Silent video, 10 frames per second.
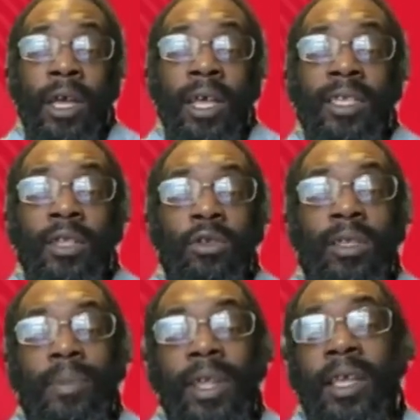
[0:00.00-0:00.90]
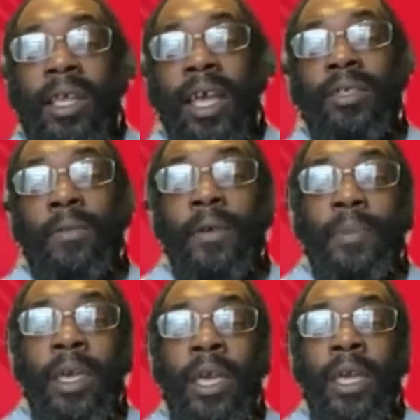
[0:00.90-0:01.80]
Is it not simply a case of it
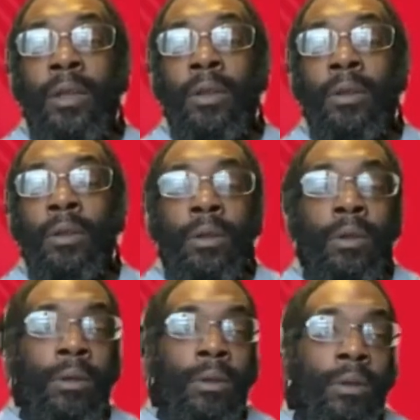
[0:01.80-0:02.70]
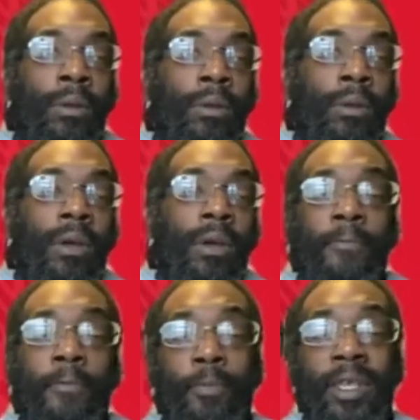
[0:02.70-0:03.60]
being
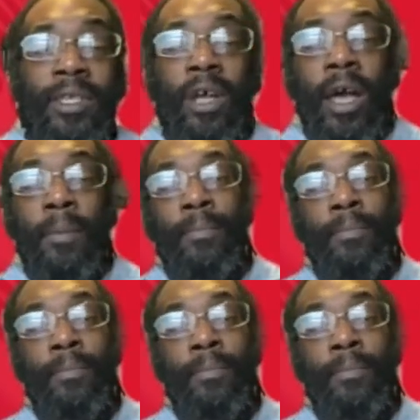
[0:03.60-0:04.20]
Afrobeat's time?